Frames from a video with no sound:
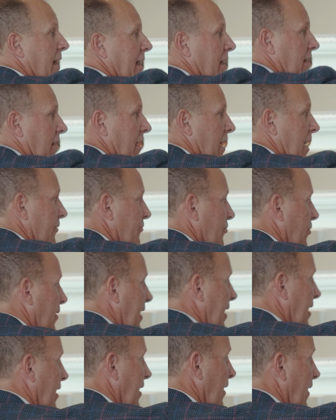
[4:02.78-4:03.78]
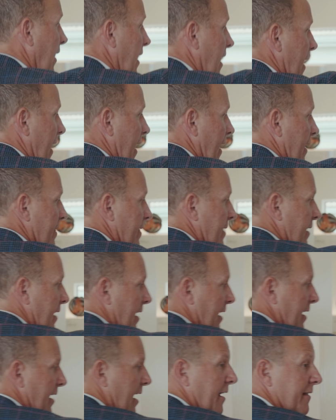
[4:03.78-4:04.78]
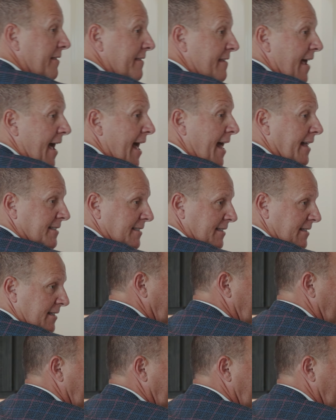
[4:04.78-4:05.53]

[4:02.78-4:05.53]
got a laundry here and then a desk. A